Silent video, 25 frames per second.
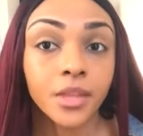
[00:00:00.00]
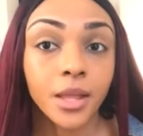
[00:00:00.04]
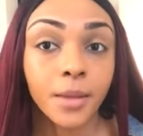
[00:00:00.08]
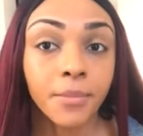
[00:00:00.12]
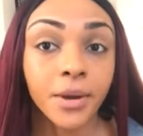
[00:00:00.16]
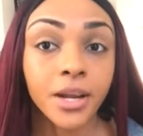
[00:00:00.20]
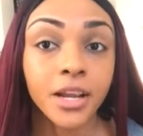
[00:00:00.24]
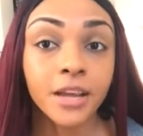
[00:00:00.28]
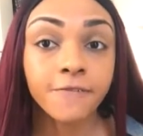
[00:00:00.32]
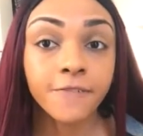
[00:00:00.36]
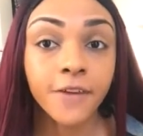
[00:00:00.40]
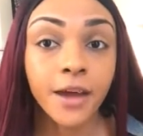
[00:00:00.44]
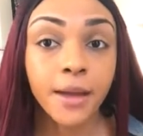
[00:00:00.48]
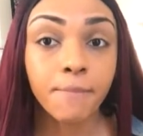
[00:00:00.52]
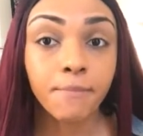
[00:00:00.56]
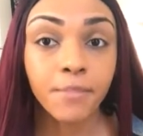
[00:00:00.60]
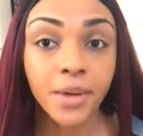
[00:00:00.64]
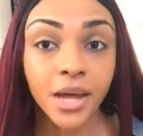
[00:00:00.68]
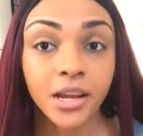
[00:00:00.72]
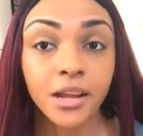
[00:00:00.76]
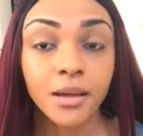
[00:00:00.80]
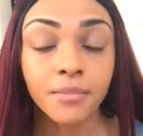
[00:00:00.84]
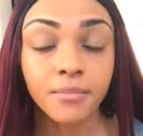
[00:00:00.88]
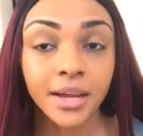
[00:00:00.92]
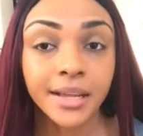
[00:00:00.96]
But if I
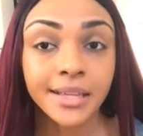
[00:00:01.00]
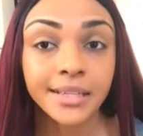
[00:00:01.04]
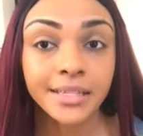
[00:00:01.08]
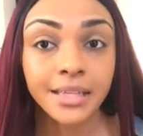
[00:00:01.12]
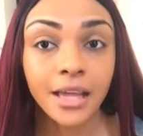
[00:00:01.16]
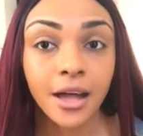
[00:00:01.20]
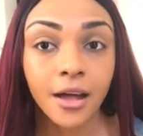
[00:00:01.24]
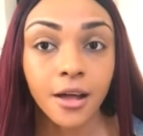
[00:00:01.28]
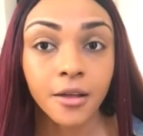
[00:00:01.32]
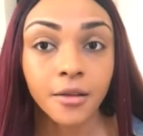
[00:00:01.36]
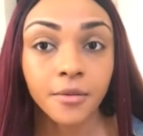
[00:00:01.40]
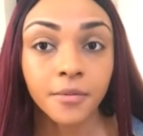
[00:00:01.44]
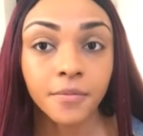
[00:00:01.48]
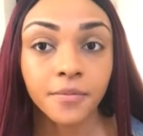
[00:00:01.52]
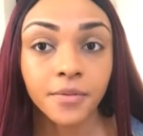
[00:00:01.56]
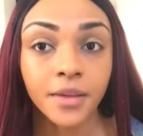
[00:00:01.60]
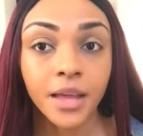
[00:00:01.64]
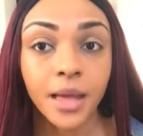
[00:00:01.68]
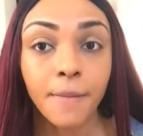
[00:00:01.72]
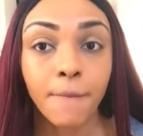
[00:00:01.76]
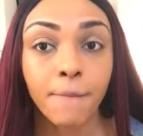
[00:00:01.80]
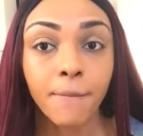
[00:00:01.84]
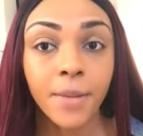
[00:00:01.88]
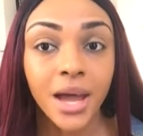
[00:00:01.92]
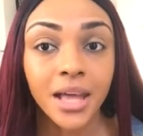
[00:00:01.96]
bet on myself
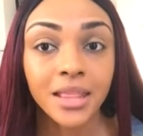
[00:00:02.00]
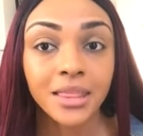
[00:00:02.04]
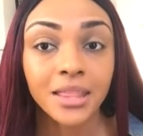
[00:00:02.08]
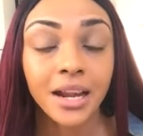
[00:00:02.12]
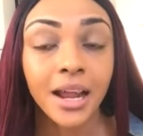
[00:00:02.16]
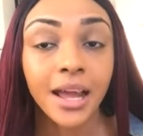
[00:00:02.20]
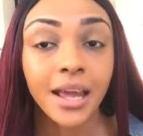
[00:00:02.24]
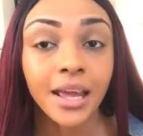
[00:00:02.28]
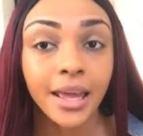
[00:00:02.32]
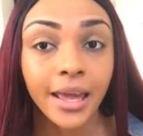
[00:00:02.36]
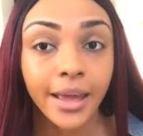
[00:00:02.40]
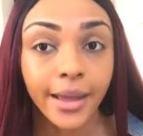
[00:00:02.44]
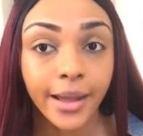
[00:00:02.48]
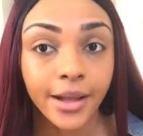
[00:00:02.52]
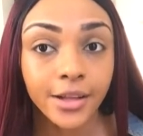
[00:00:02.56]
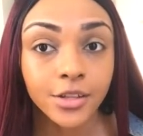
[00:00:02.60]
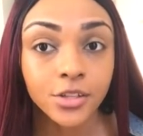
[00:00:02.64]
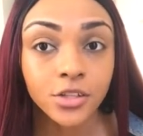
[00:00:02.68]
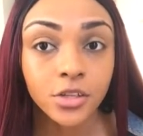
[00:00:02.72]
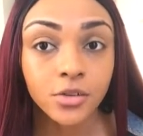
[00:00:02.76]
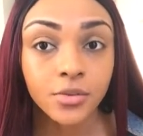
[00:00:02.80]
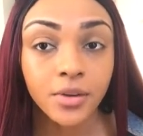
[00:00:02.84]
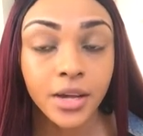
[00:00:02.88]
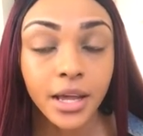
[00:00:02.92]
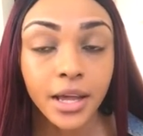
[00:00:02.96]
and bet that I can
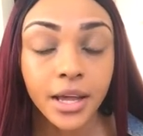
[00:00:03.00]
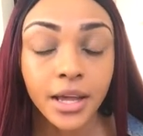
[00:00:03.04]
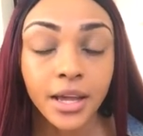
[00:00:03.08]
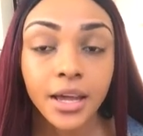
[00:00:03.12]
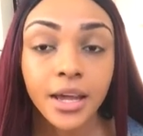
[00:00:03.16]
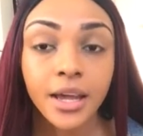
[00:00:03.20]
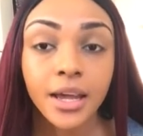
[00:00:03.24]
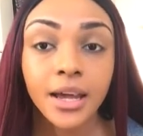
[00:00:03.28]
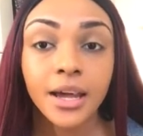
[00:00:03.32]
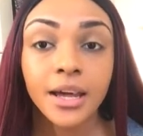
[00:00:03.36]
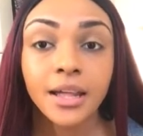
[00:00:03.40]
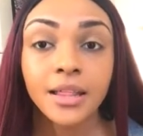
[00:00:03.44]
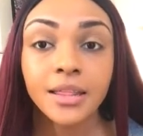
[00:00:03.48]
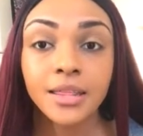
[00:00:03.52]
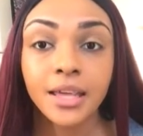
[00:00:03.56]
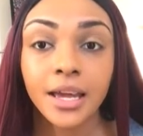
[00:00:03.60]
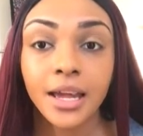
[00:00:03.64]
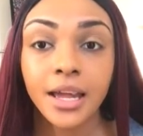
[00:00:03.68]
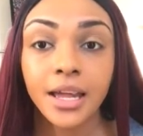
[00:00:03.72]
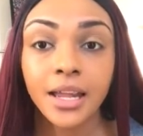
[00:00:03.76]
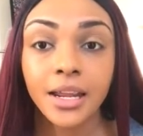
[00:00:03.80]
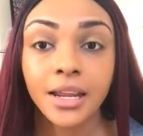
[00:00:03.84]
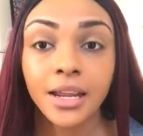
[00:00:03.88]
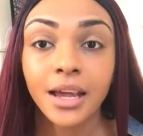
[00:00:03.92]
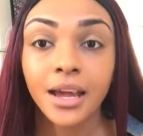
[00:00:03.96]
do it,
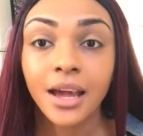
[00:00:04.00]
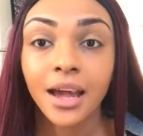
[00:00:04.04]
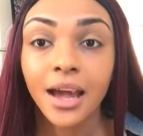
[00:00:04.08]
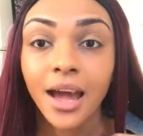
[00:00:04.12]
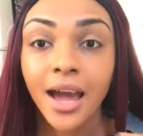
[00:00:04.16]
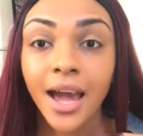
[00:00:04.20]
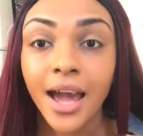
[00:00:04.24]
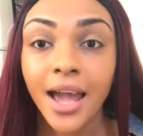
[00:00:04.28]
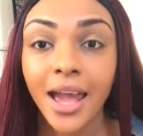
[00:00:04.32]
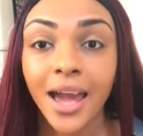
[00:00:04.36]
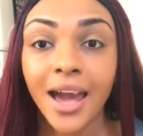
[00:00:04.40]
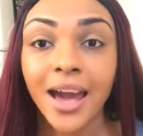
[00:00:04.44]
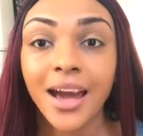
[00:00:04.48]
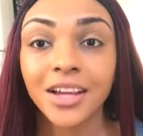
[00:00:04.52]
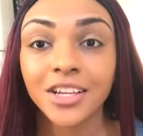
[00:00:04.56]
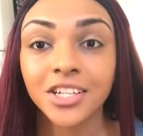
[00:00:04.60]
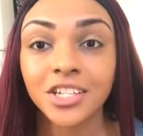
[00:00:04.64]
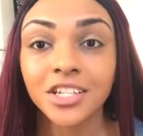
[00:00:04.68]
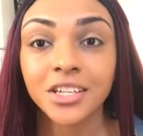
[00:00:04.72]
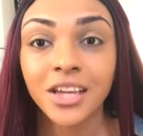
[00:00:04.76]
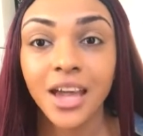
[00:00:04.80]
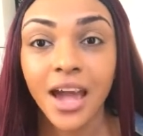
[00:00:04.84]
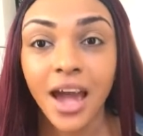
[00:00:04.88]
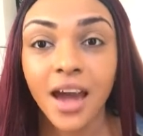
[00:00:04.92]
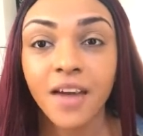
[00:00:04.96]
then I
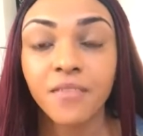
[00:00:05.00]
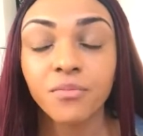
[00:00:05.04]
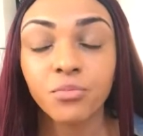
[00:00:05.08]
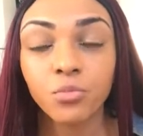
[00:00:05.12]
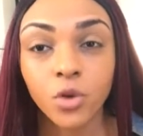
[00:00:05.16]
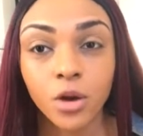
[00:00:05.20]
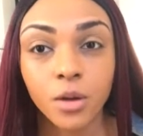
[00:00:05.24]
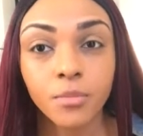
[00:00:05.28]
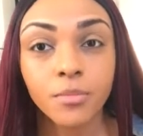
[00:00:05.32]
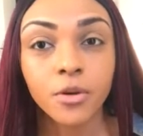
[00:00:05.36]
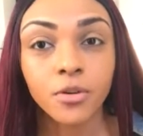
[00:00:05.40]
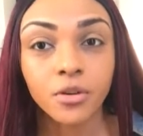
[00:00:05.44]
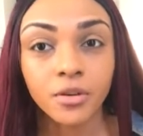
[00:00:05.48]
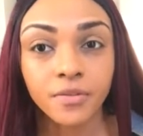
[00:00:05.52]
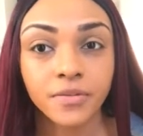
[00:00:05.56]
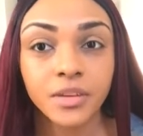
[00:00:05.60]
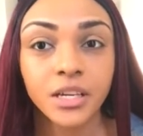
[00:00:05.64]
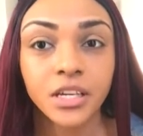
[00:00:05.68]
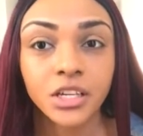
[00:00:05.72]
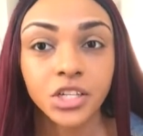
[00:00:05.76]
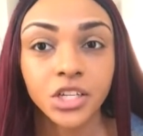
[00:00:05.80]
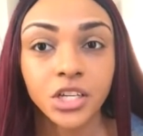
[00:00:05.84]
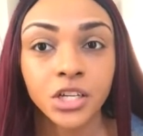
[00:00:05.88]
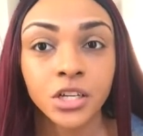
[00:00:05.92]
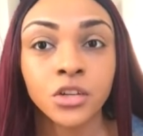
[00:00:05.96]
actually have more
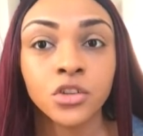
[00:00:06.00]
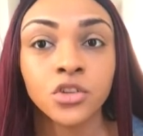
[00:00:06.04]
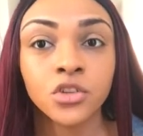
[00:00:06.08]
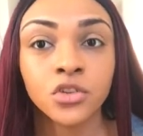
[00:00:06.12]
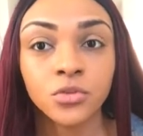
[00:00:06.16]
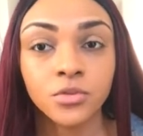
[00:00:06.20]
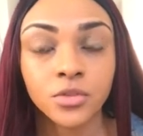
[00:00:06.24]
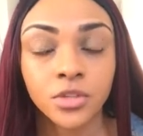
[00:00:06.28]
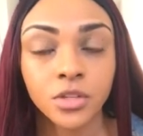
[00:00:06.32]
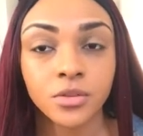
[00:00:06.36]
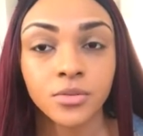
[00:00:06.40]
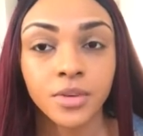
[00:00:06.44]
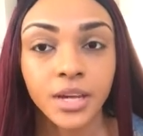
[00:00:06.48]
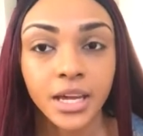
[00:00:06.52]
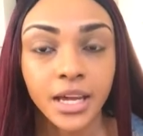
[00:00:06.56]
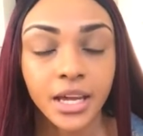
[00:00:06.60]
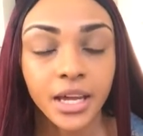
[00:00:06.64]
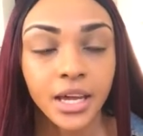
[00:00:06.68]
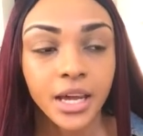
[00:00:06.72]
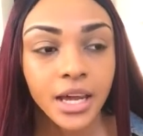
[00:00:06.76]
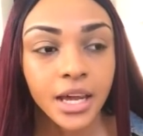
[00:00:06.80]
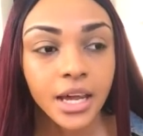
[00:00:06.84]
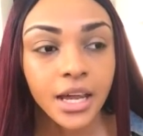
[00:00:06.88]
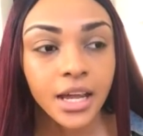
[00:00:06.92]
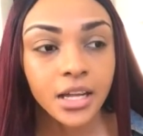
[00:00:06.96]
motivation to do it.
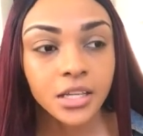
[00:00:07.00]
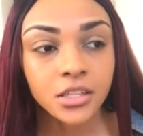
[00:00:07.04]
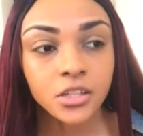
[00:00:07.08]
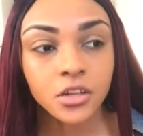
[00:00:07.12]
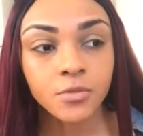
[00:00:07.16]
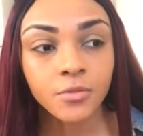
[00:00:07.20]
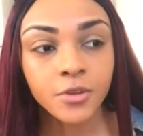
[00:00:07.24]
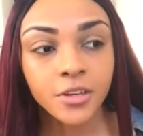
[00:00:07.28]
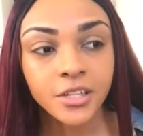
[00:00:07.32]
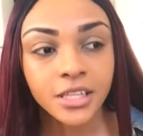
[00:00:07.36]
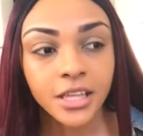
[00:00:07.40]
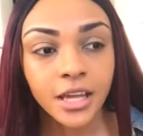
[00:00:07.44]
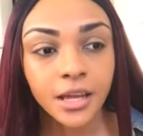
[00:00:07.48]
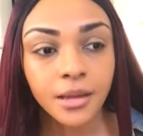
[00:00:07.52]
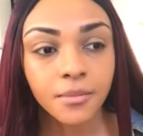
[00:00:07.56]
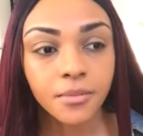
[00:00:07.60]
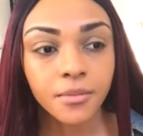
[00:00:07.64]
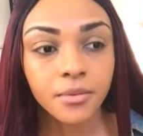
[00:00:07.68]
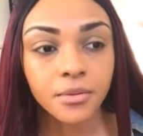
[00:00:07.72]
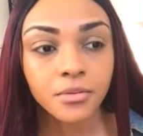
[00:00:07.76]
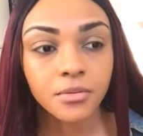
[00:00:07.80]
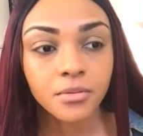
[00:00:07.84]
It's almost like